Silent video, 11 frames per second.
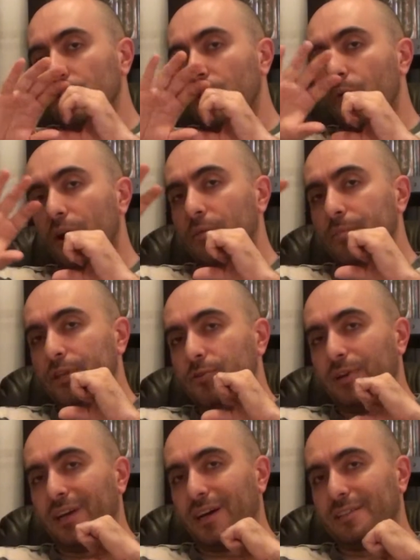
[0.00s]
you want to be
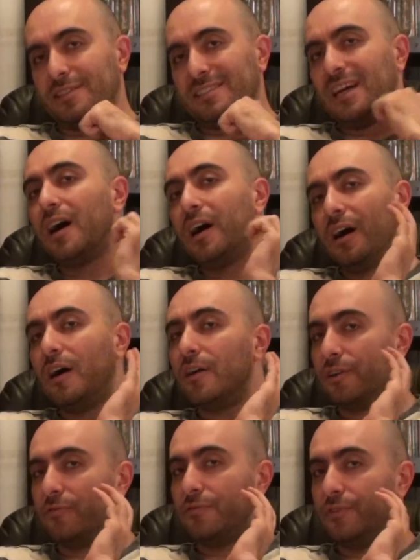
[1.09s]
doing a
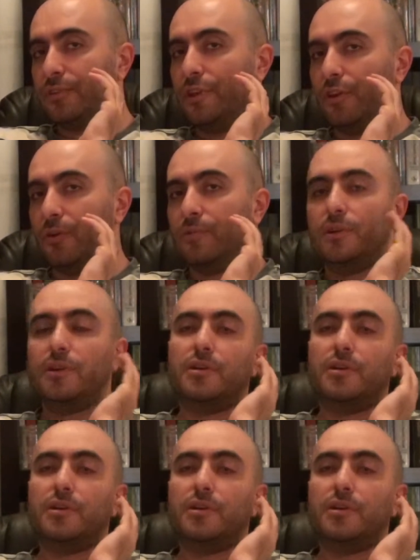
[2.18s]
ton of, you know,